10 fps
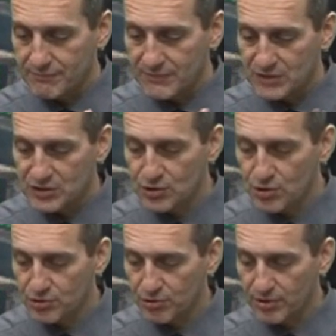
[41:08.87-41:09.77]

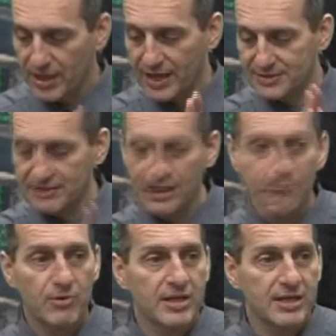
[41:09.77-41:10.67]
Circle had
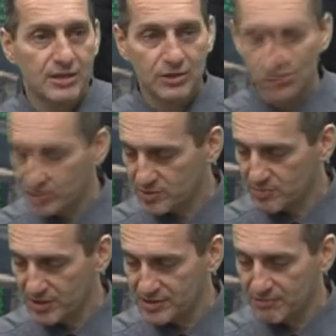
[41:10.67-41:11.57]
celebrity
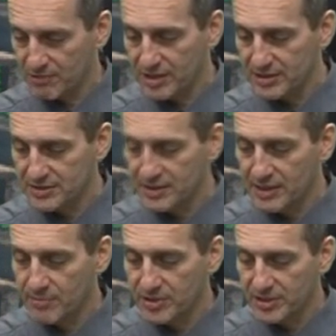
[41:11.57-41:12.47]
endorsements, right?
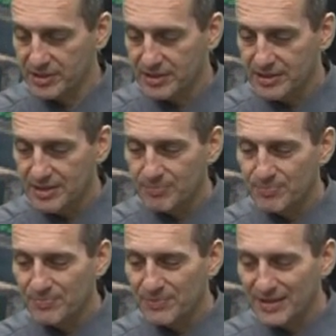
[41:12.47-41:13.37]
Celebrity.
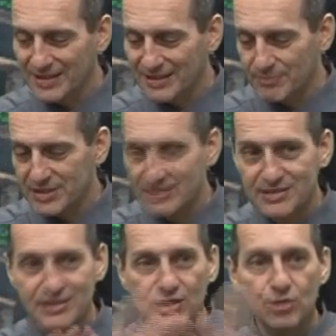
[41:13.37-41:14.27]
Again, but this
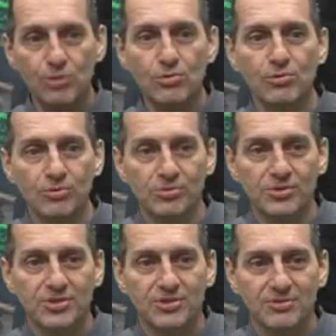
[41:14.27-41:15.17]
is
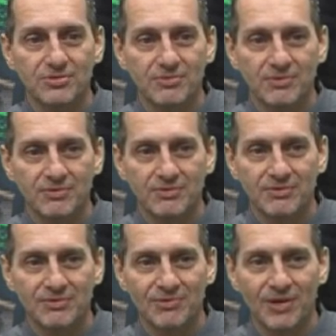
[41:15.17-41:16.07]
huge,
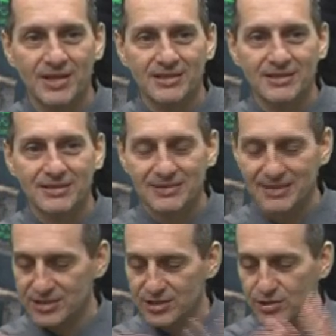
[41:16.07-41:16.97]
right?
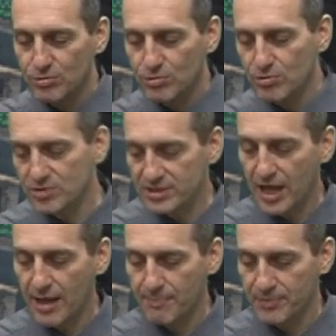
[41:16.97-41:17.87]
That's a huge
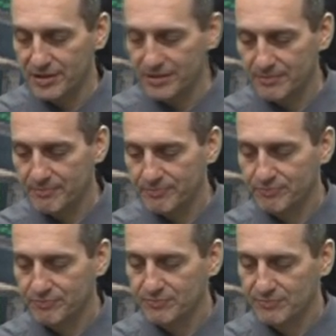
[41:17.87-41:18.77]
topic.
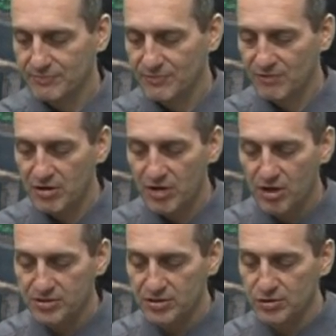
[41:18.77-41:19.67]
Very
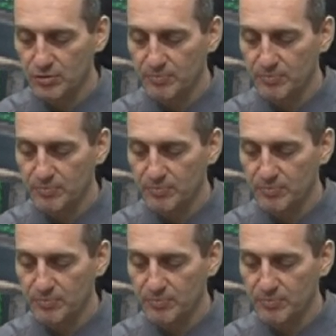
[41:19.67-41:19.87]
hard to do.